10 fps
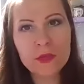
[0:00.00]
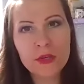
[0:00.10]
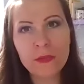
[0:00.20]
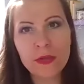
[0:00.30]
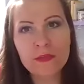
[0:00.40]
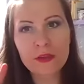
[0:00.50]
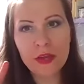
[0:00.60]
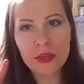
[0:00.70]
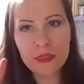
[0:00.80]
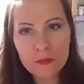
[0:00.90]
recommend
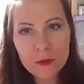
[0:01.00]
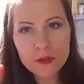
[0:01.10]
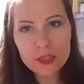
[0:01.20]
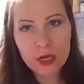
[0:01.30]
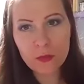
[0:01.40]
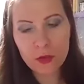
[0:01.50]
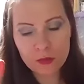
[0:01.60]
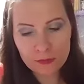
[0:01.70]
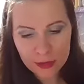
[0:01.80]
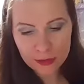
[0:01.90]
in the first couple
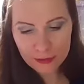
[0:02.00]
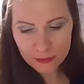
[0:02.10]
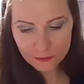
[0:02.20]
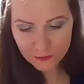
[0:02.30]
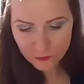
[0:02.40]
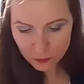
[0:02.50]
of minutes